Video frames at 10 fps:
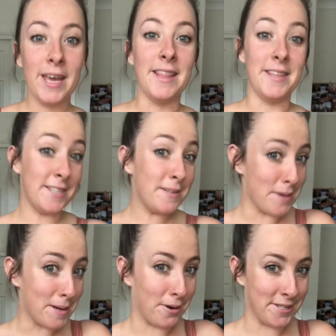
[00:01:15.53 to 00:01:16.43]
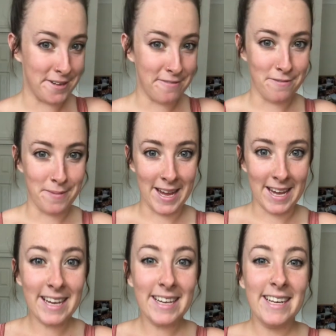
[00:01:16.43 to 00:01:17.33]
This is a big positive for
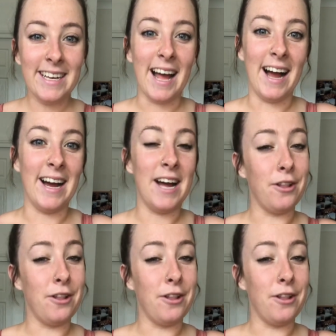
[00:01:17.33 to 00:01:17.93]
me. A